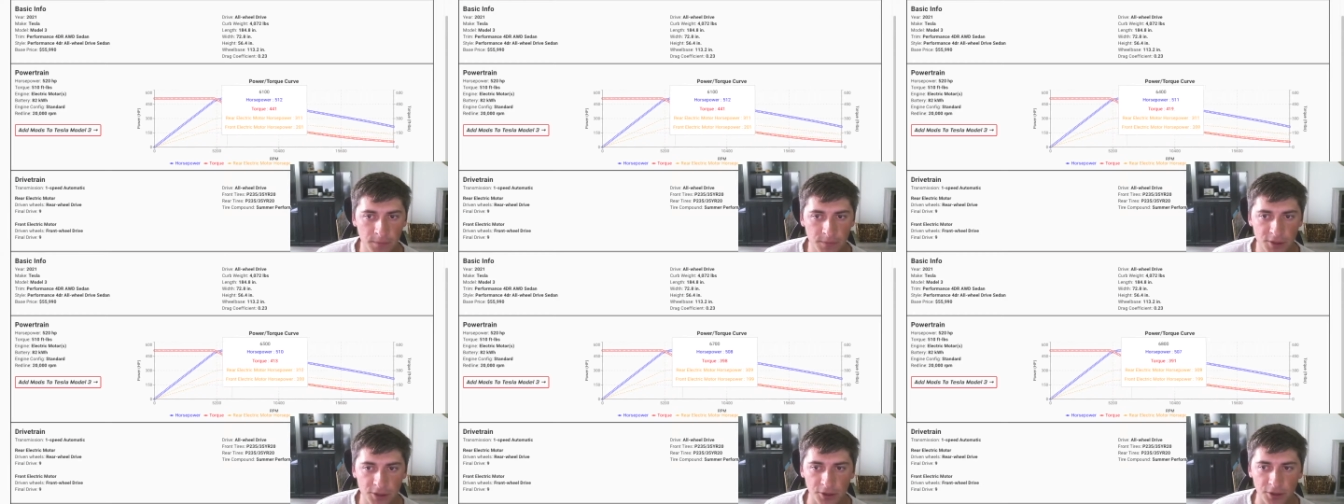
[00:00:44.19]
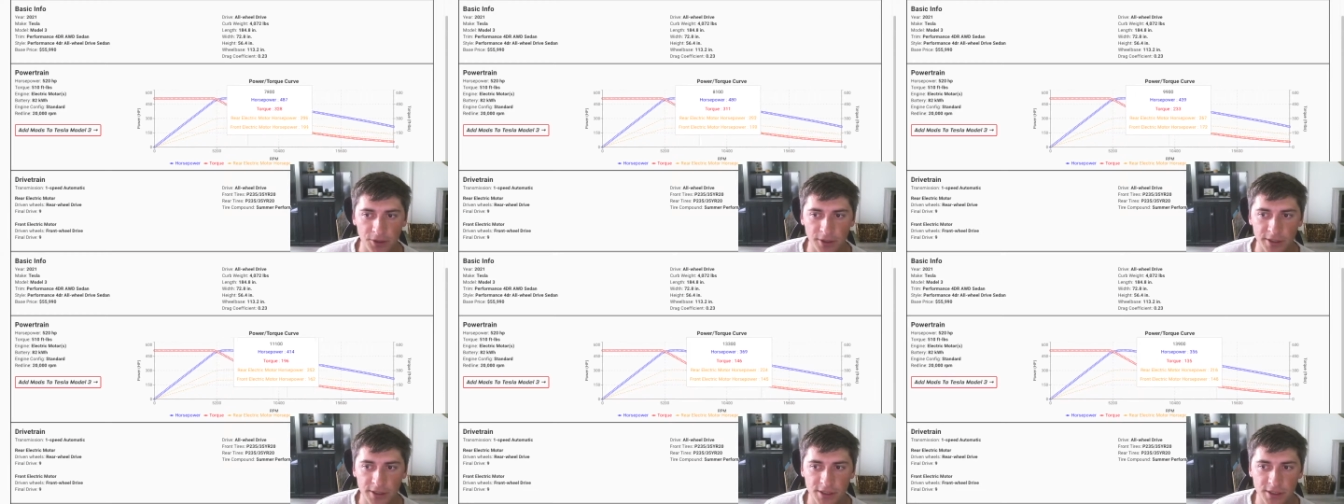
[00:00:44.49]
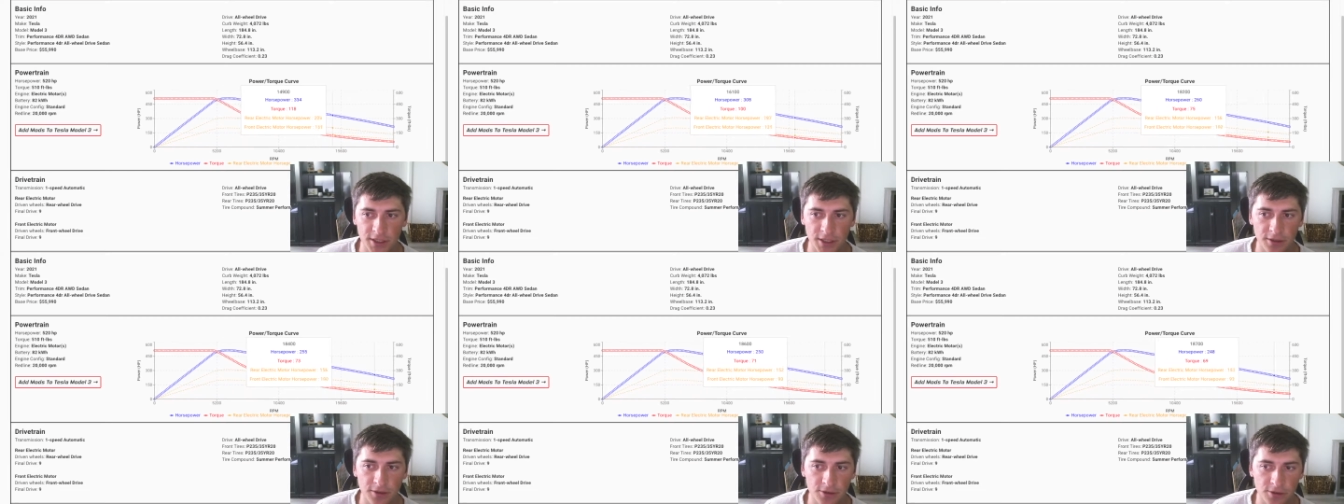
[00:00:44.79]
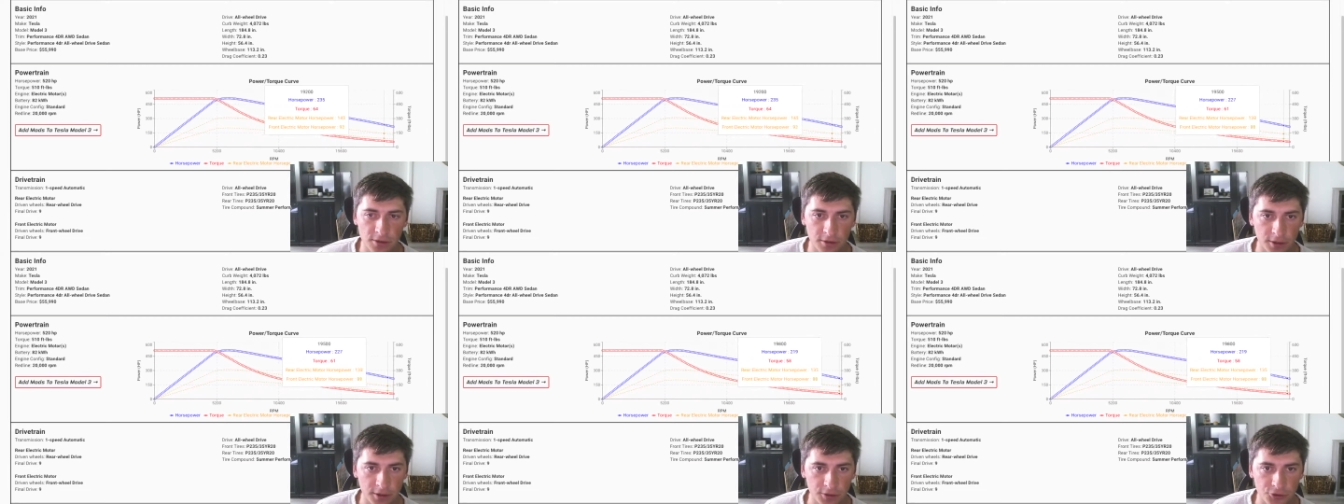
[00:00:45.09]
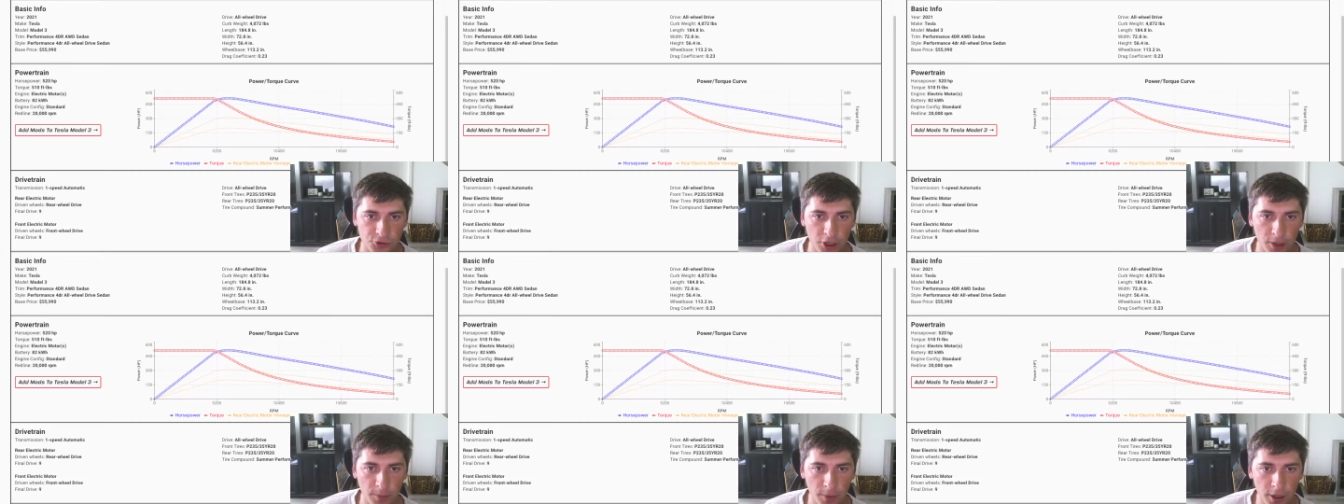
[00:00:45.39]
So you can see there's a lot of
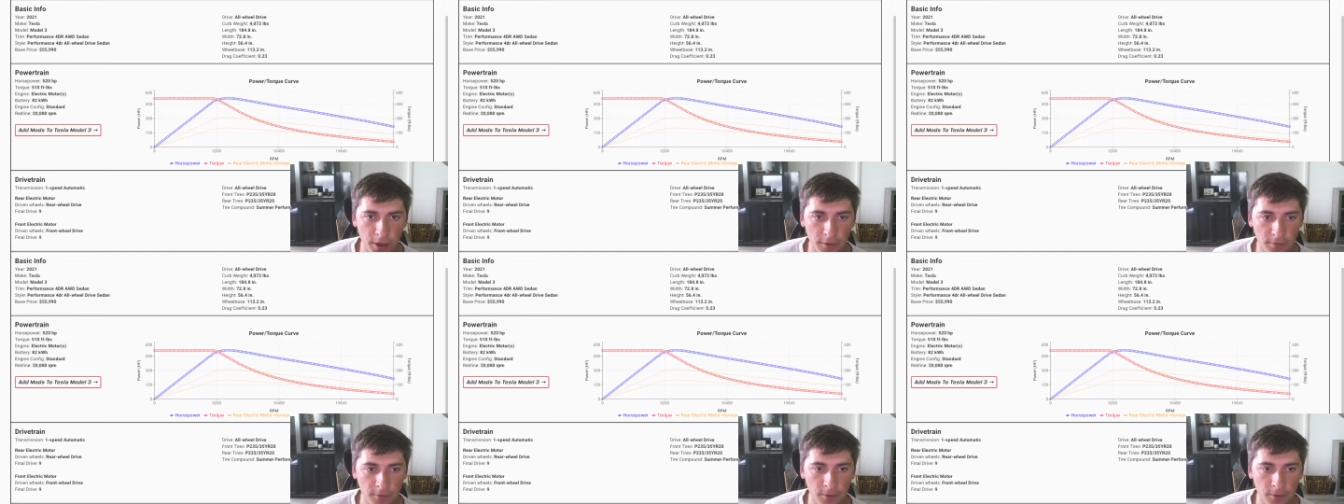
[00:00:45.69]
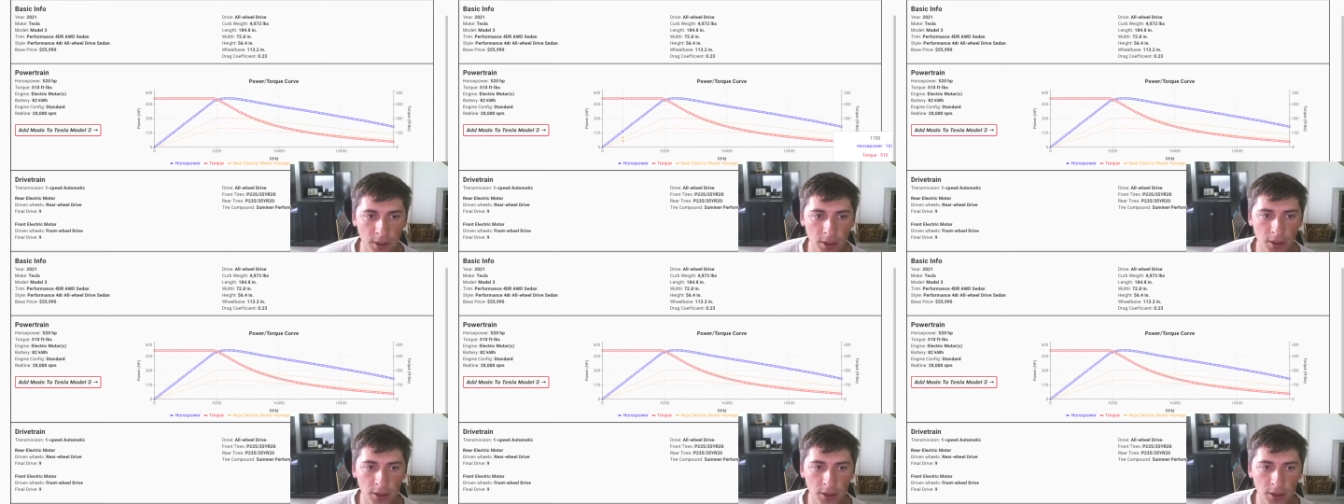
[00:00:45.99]
drop off.